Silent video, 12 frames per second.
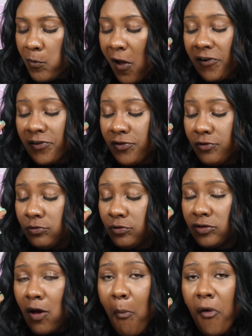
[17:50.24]
I could
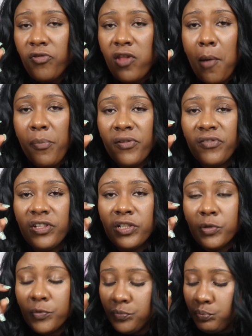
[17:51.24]
use some on top of it
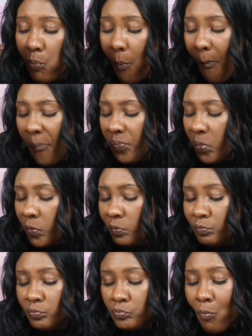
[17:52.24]
though.
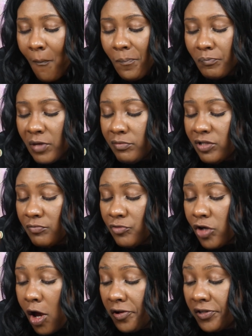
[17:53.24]
Maybe some
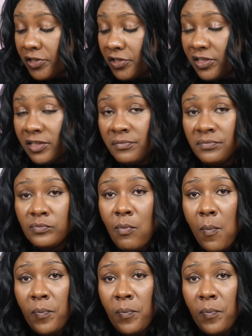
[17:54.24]
chocolate or something.